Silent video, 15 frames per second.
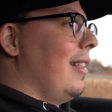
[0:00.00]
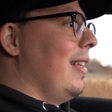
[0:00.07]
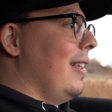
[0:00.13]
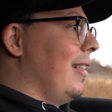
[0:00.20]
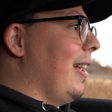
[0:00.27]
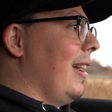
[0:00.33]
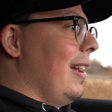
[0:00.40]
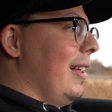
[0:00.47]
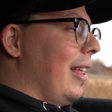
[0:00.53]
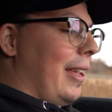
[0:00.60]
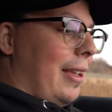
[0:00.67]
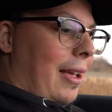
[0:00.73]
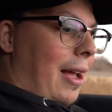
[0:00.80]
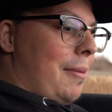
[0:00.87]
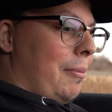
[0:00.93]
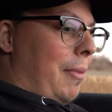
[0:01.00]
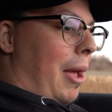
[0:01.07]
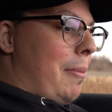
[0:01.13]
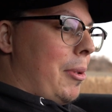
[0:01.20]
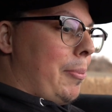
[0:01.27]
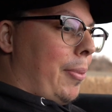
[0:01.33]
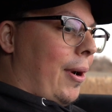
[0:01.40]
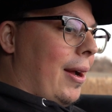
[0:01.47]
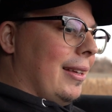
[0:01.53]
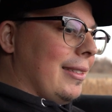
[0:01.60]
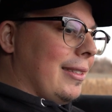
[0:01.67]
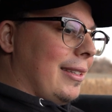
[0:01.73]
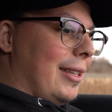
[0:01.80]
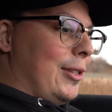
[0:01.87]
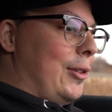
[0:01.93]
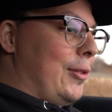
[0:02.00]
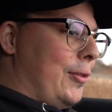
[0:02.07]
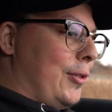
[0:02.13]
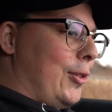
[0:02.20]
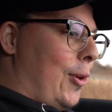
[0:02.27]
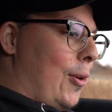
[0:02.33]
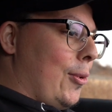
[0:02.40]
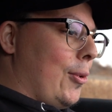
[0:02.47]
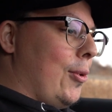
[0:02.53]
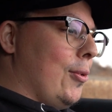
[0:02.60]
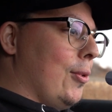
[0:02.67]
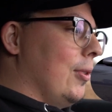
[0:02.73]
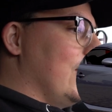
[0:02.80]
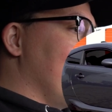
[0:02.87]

Yeah, like I'm impressed. This is so cool.